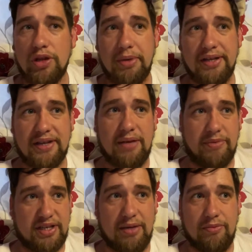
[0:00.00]
But in the
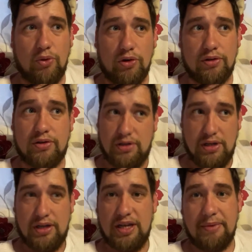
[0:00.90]
meantime, it's keeping her
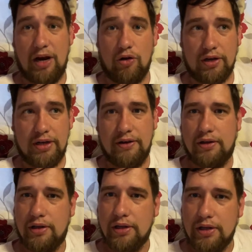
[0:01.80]
locked in
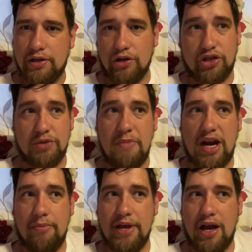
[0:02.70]
because she's
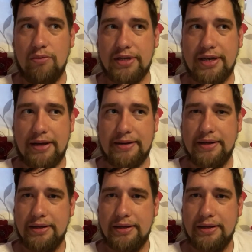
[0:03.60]
meant to be a house cat.